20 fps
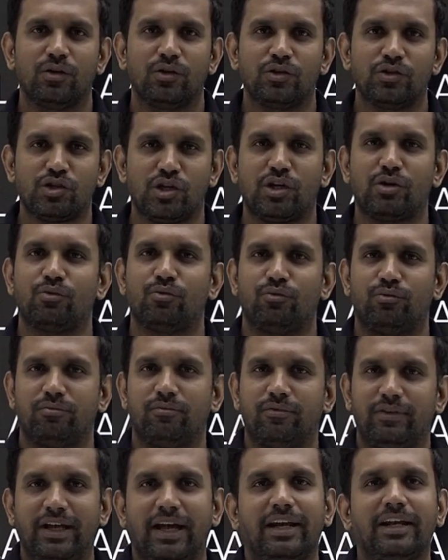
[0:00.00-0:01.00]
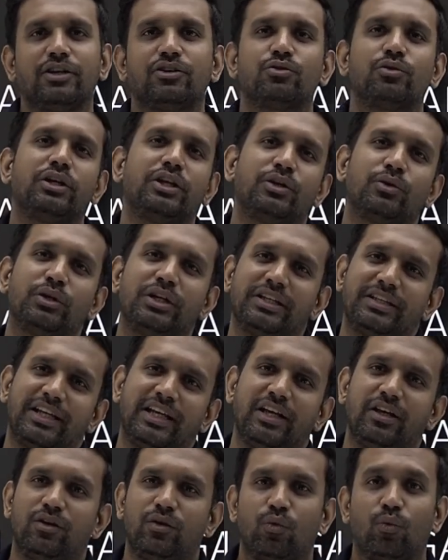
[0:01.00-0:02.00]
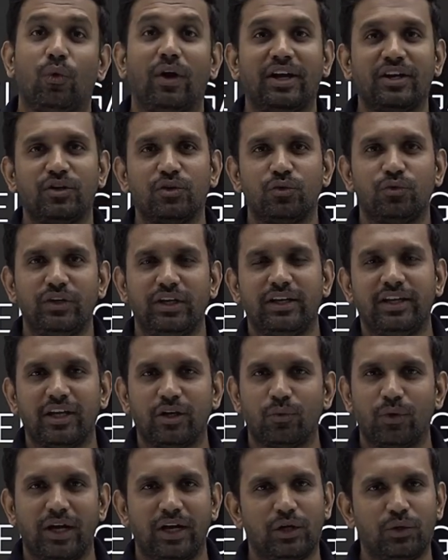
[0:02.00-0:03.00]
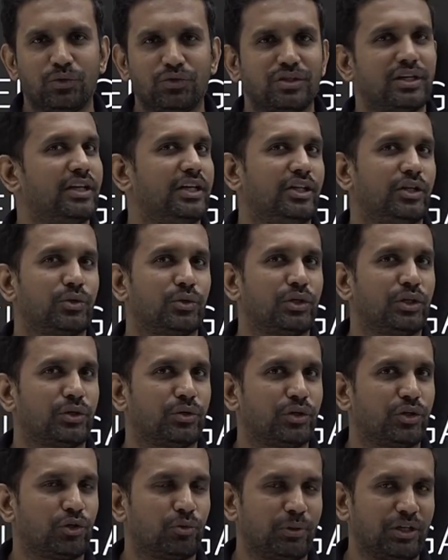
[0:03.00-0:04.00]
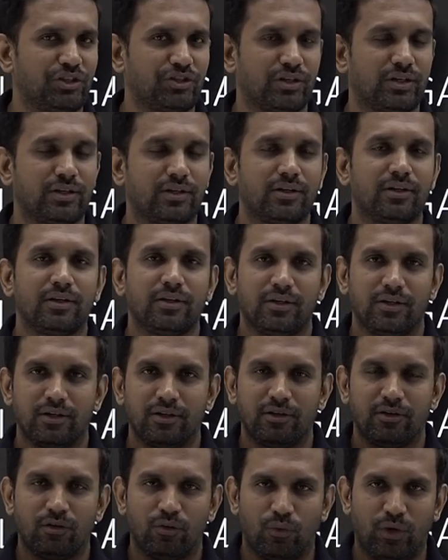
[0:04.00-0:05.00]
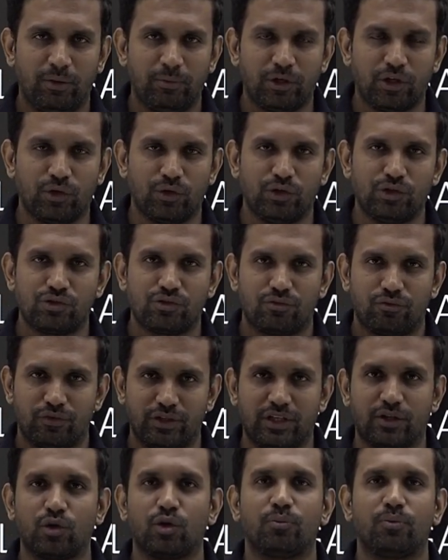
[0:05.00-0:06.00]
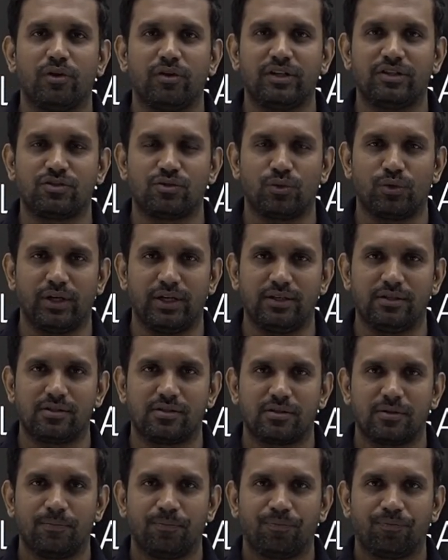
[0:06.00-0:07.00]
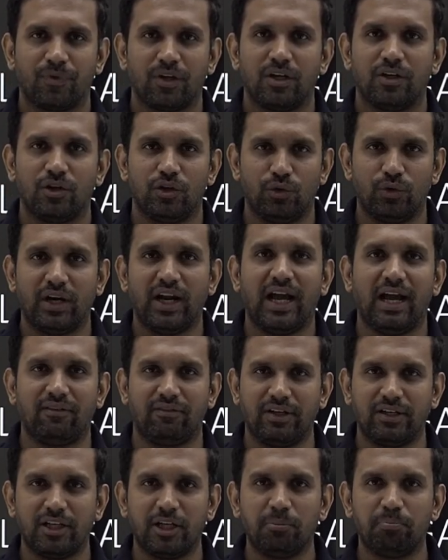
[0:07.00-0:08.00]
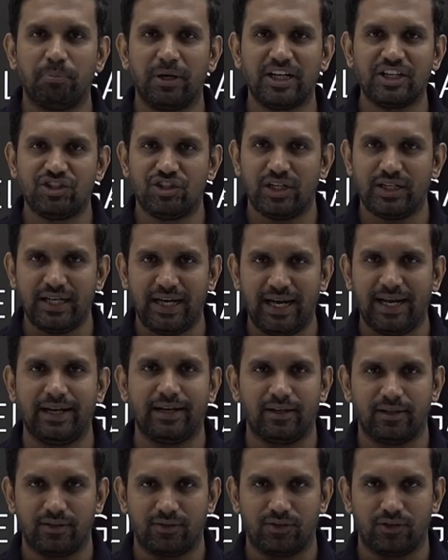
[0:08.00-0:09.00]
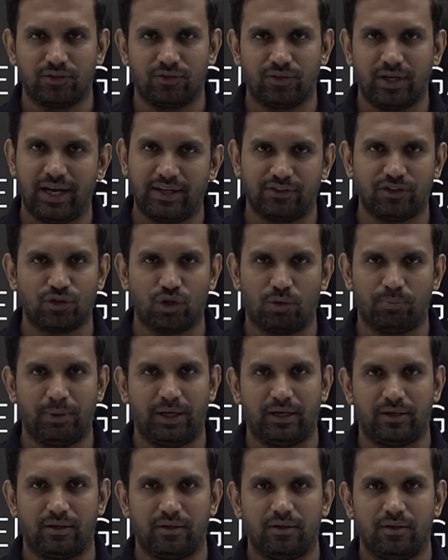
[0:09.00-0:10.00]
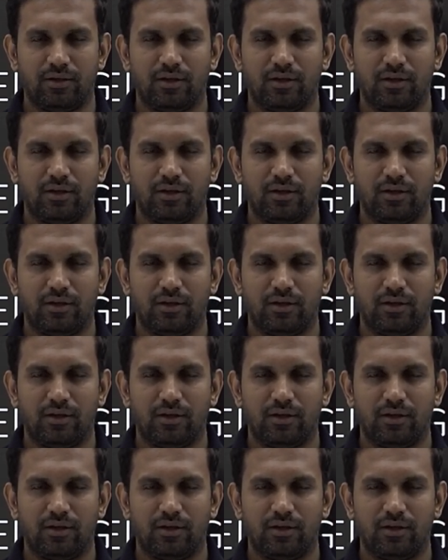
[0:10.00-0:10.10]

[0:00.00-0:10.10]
Sir, we are in 2023. Why do we require to study the 2022 budget? Why? Because for the group 1 students, you are having the budget analysis as a topic.